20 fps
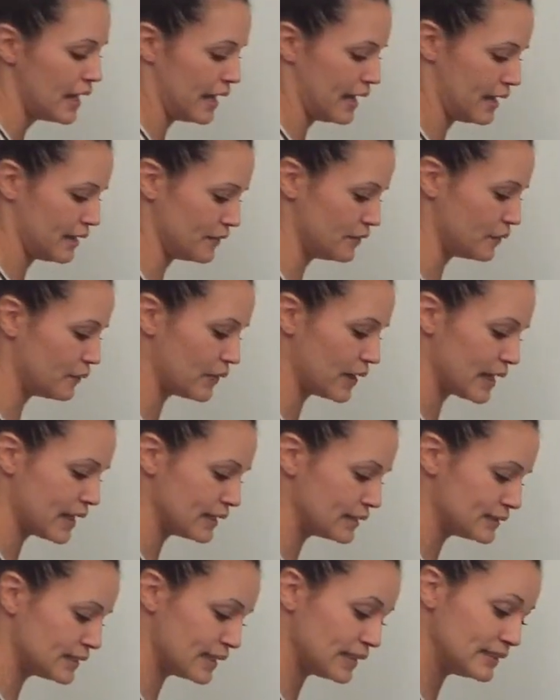And the way
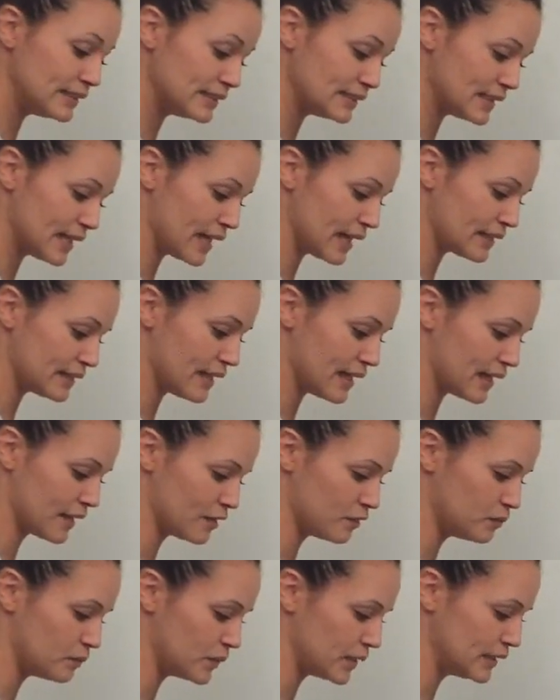it does that, that
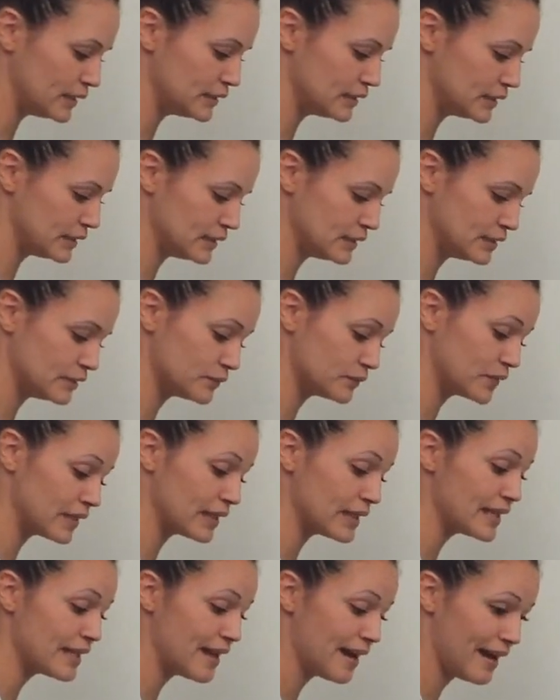compression is
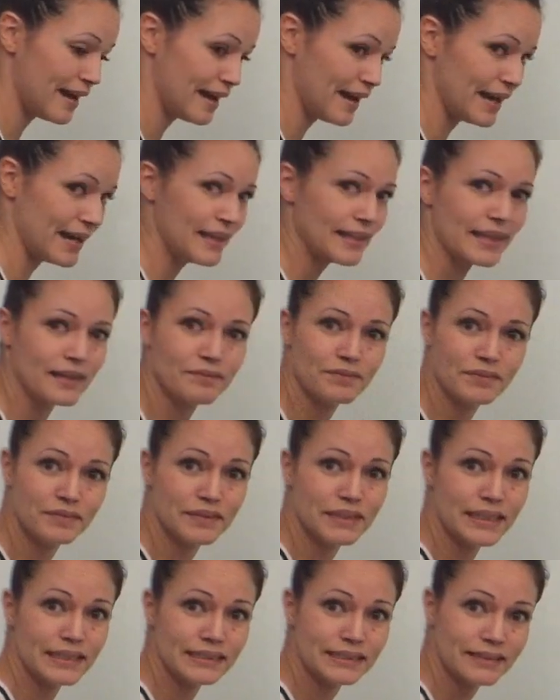really high. That
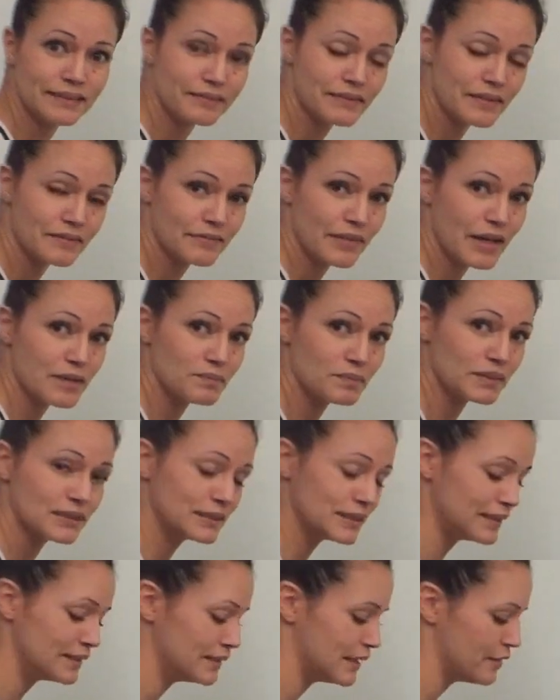50 to
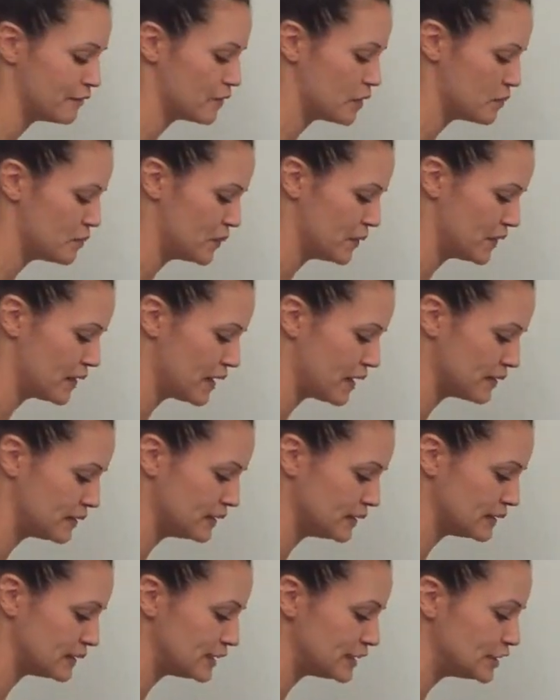75% that we put on
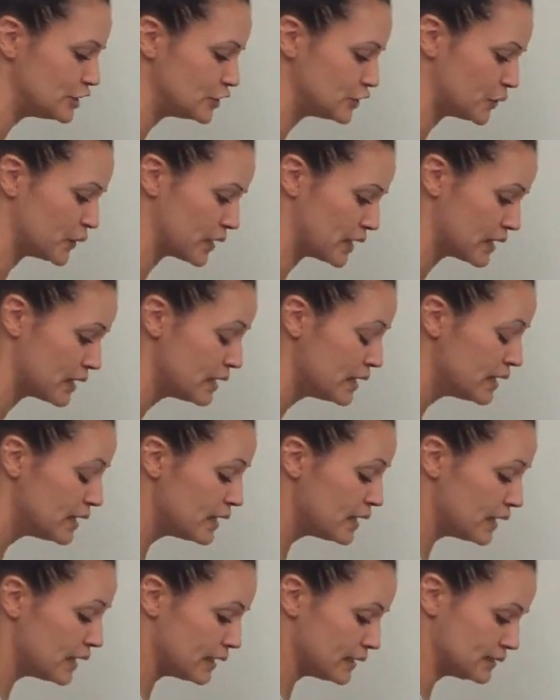the knee joint
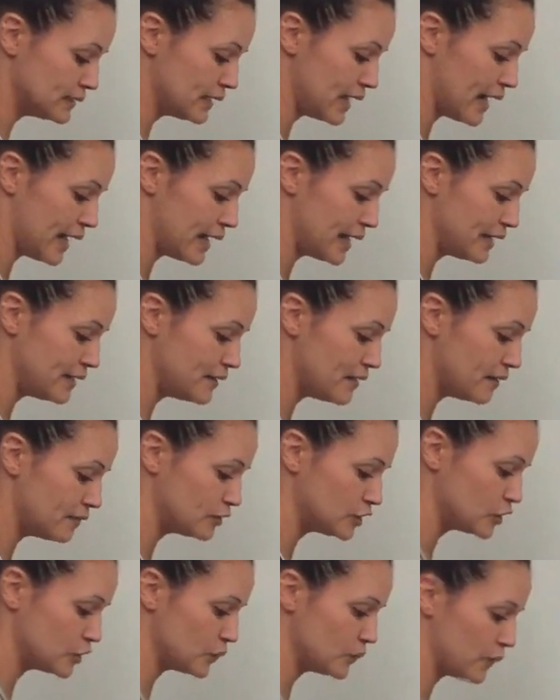is high
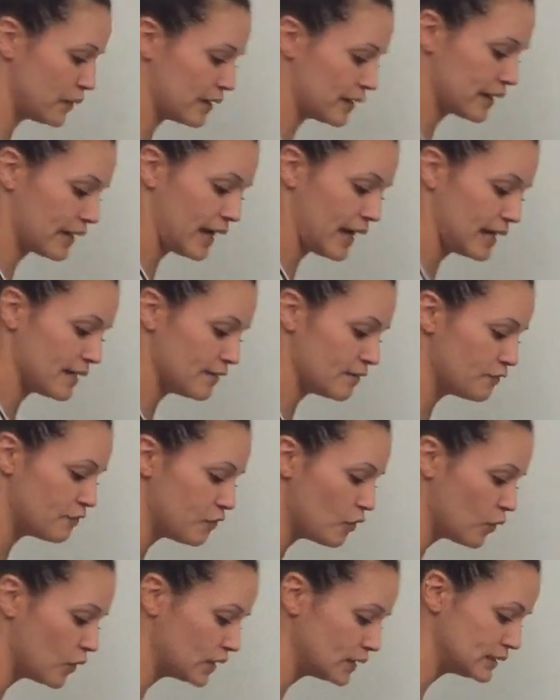enough to where it kind of
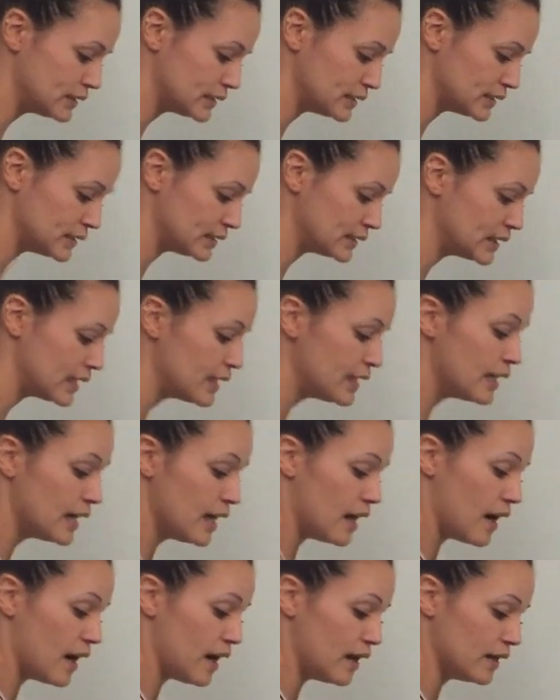forces
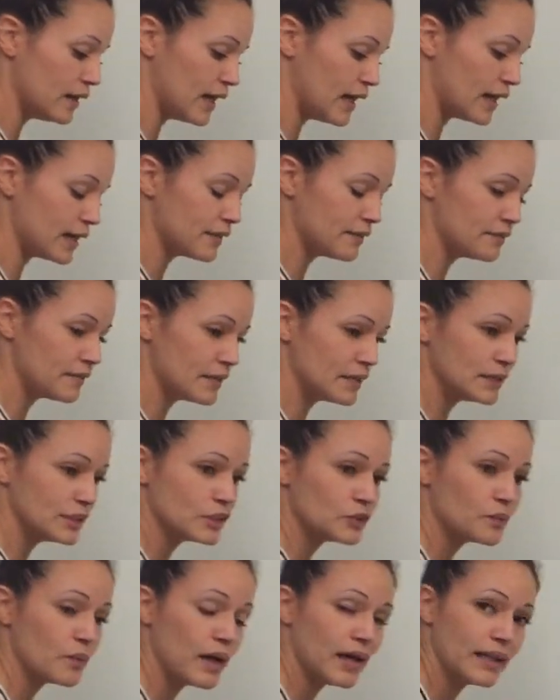a lot of the
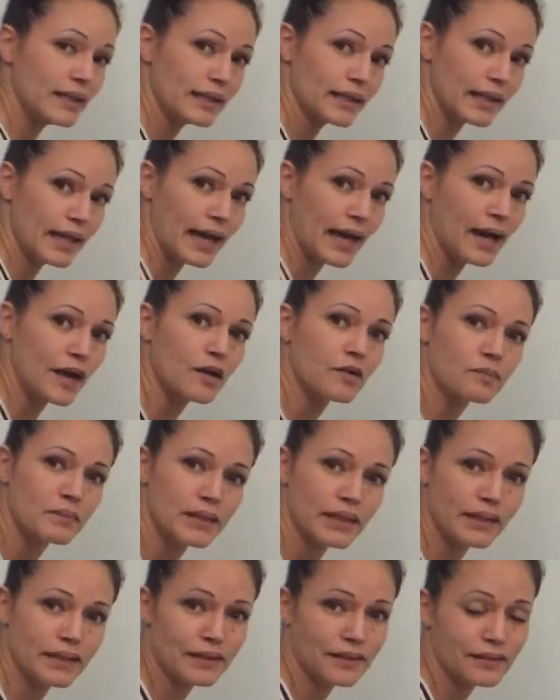swelling out,
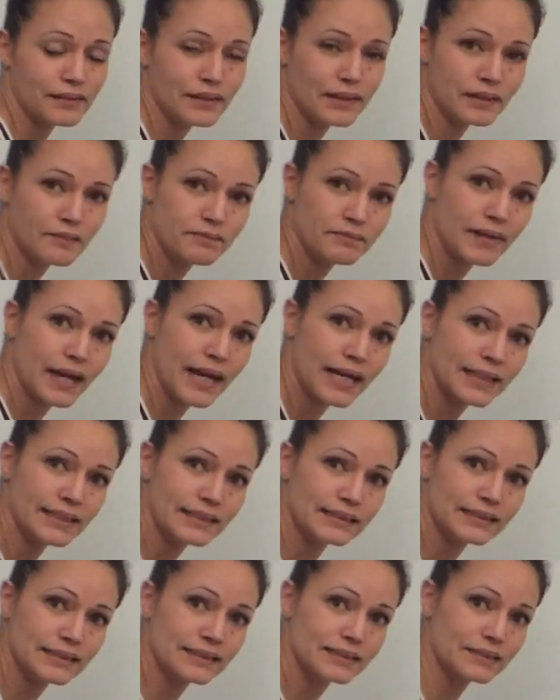making your
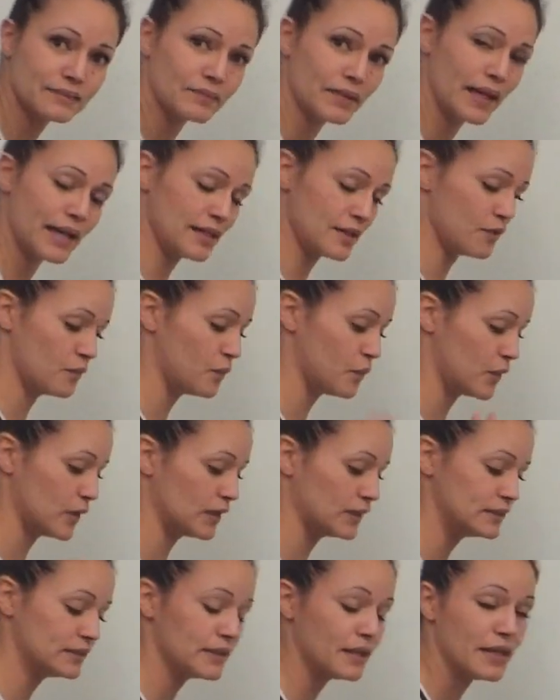lymphatic system kind of
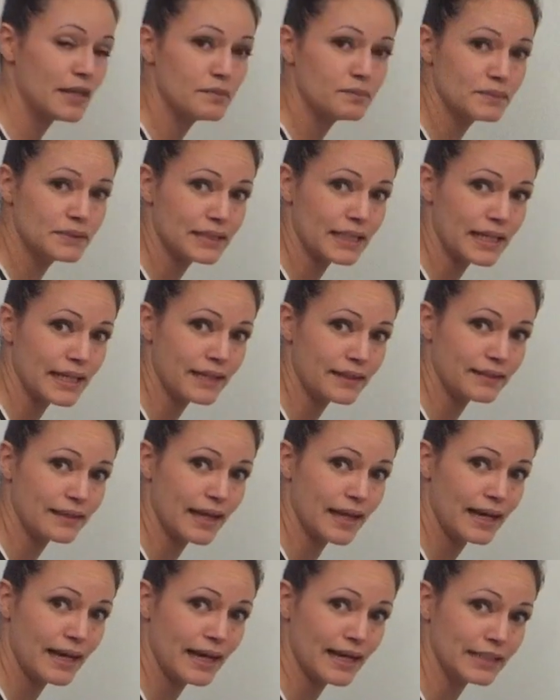work to uptake
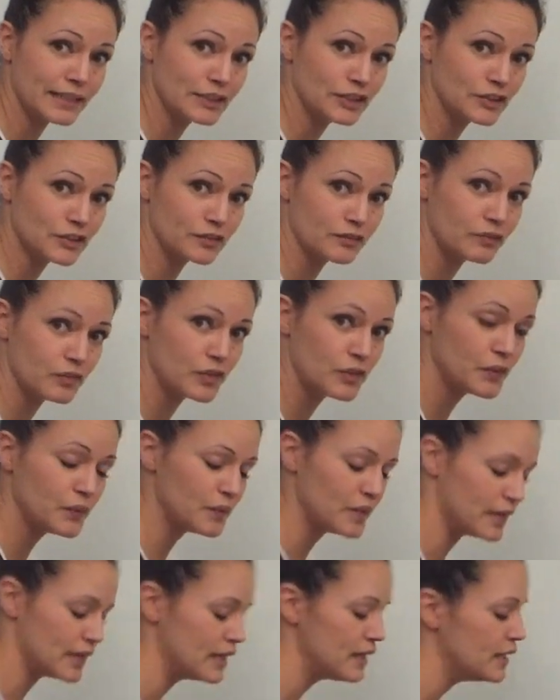that extra
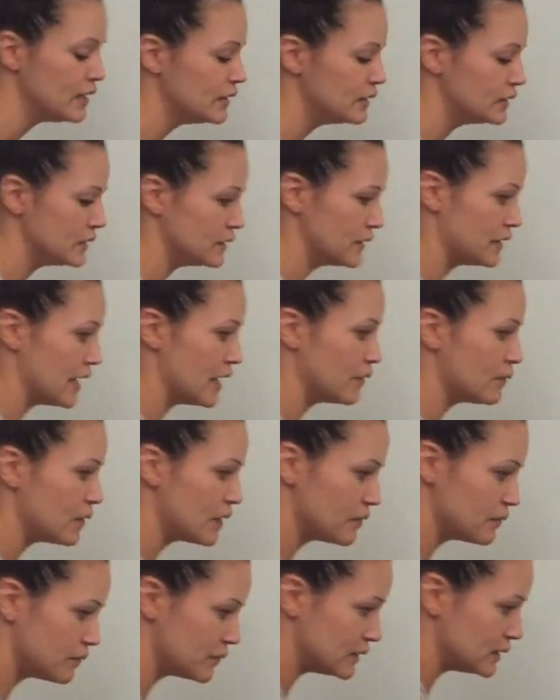fluid, so that
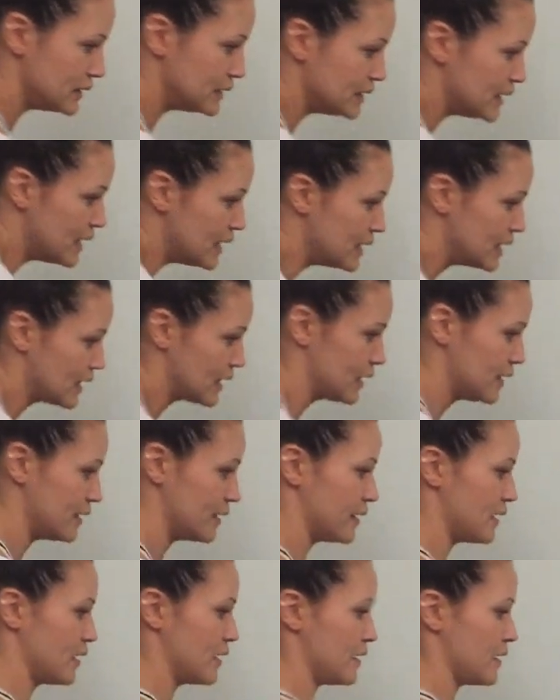when we're done, I'm
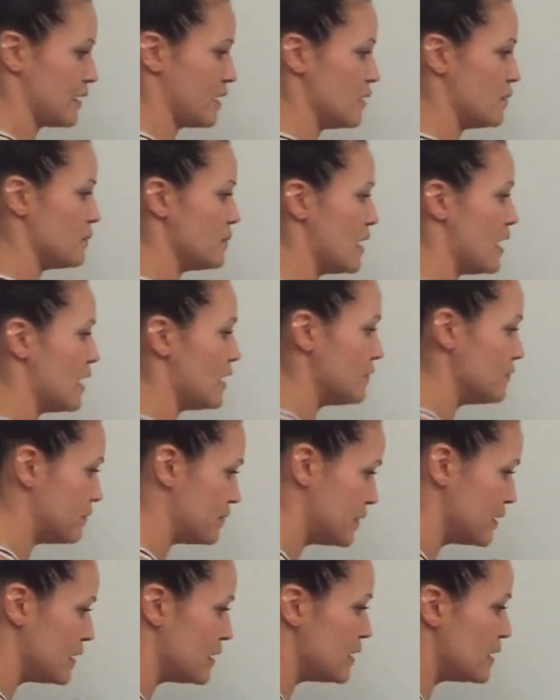going to come off